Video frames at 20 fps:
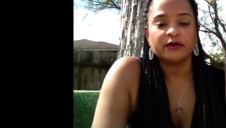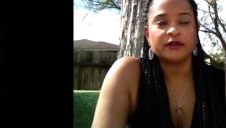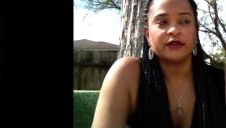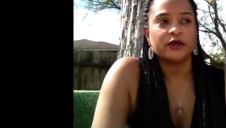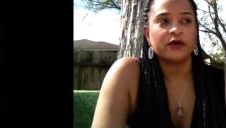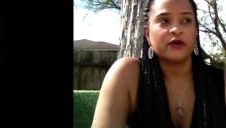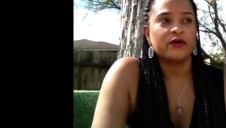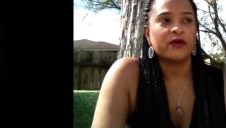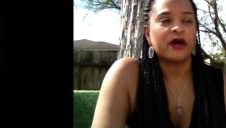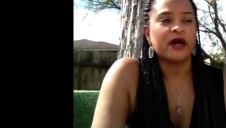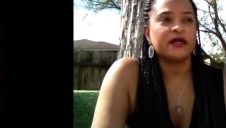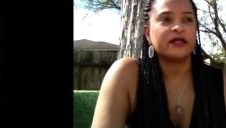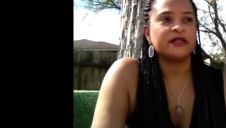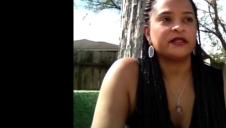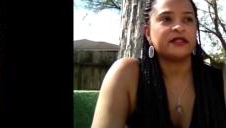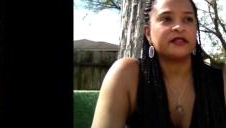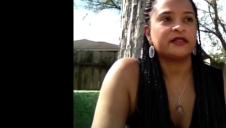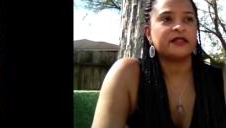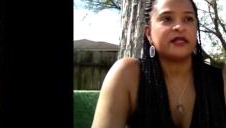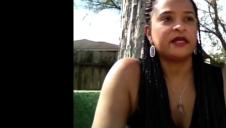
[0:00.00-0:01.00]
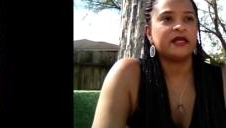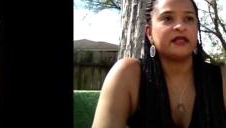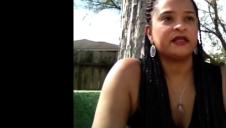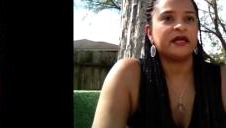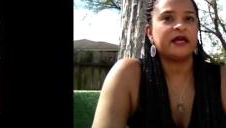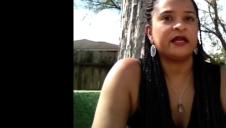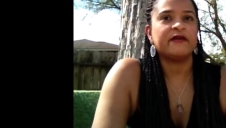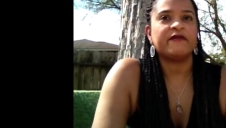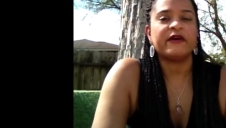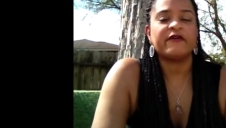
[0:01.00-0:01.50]
So I just think
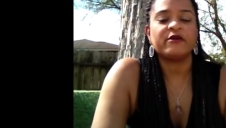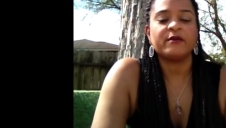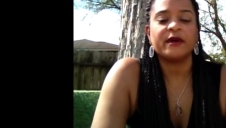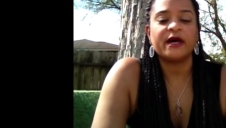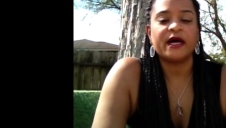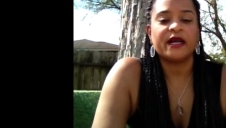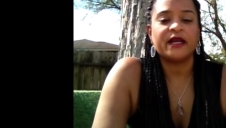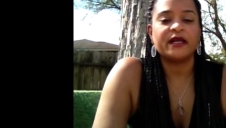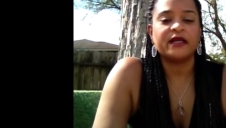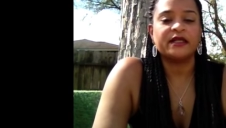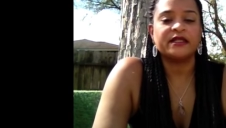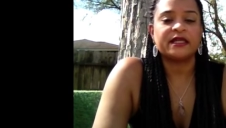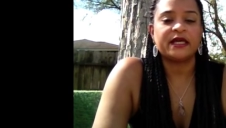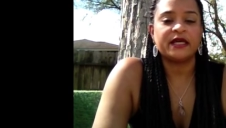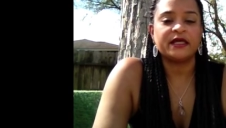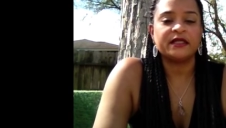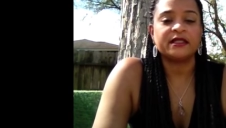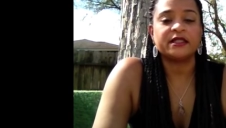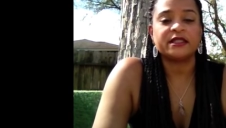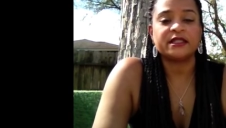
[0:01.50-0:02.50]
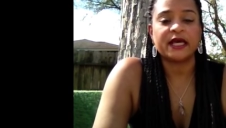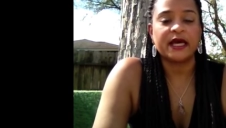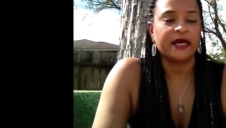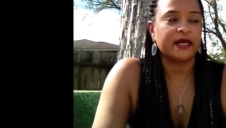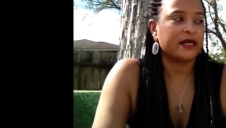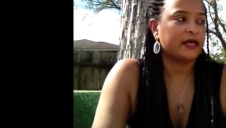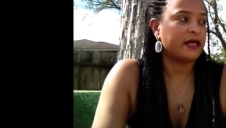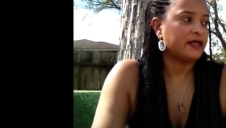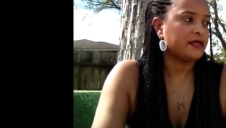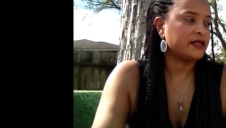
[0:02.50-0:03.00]
that if everybody takes a
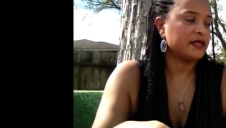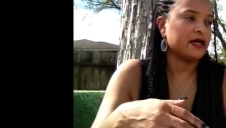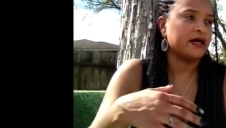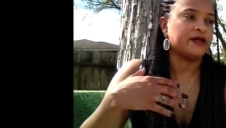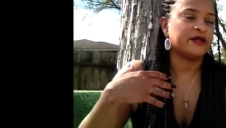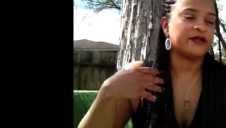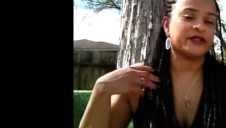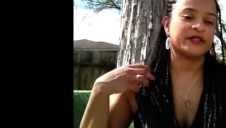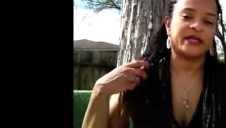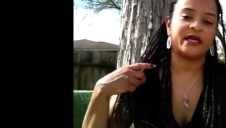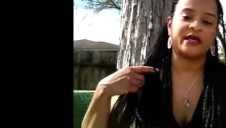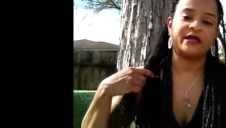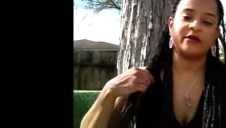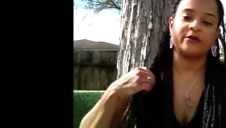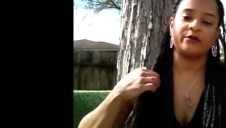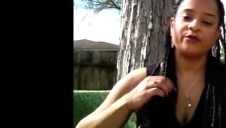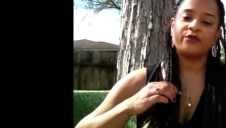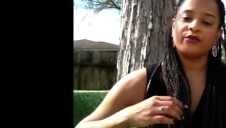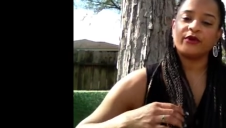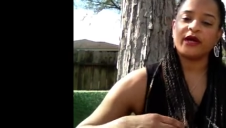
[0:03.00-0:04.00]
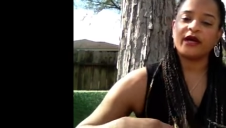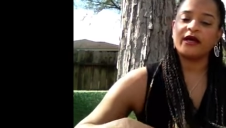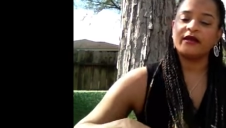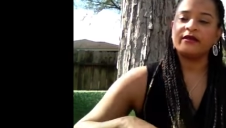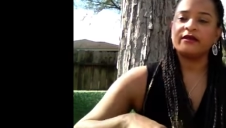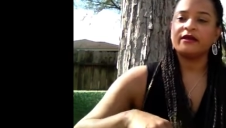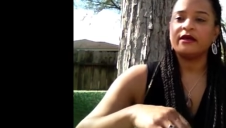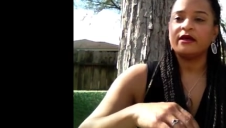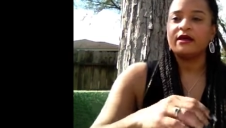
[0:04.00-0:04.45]
second to understand the breath